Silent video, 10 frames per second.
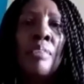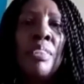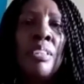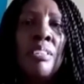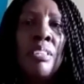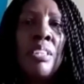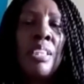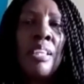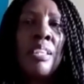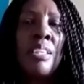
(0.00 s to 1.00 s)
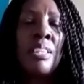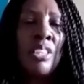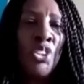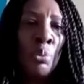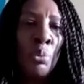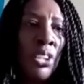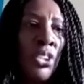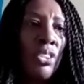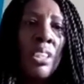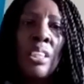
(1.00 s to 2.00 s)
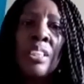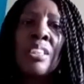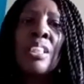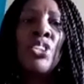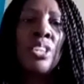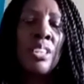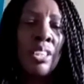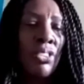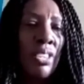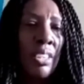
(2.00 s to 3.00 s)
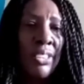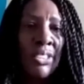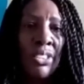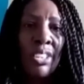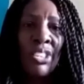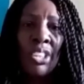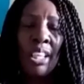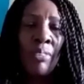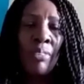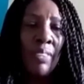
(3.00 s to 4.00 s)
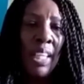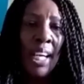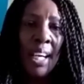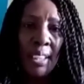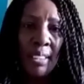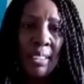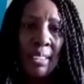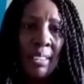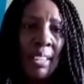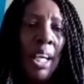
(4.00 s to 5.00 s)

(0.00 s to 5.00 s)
You just say, this situation is such and such and such and such, and get rid of the I's.